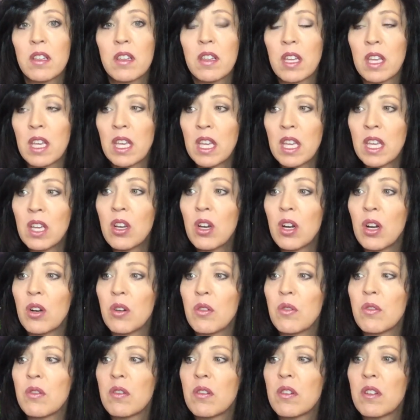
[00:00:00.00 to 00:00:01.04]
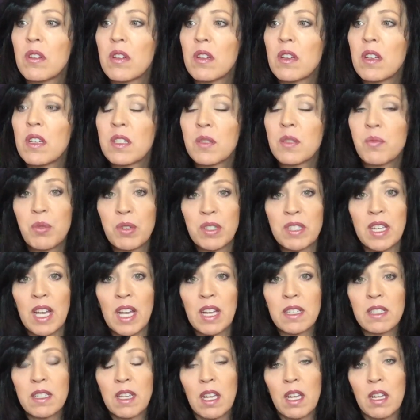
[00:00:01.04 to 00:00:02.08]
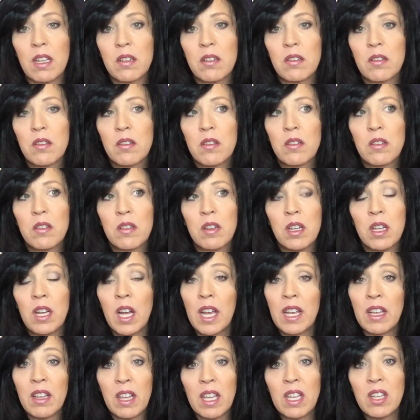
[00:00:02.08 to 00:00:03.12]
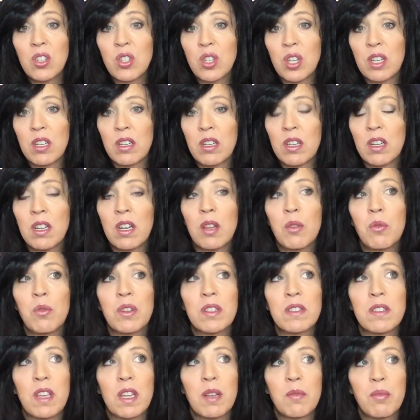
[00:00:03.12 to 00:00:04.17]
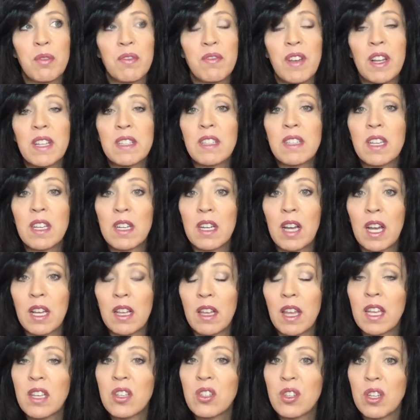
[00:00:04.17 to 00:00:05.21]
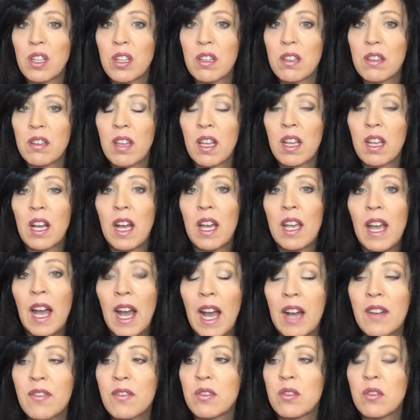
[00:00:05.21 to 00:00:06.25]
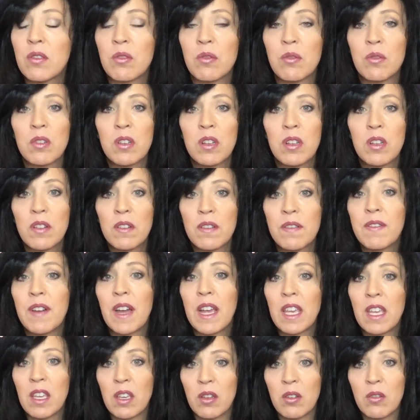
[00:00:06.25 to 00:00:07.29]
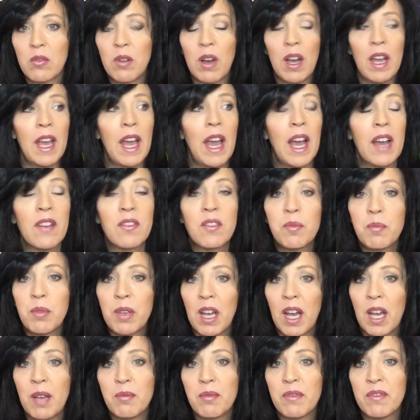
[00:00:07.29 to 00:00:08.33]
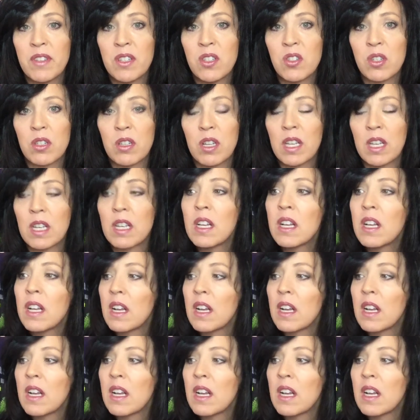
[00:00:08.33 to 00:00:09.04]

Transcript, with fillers: The ego is protecting annihilation. In other words, like preventing annihilation. Like, I have to fight you. I have to be hypervigilant.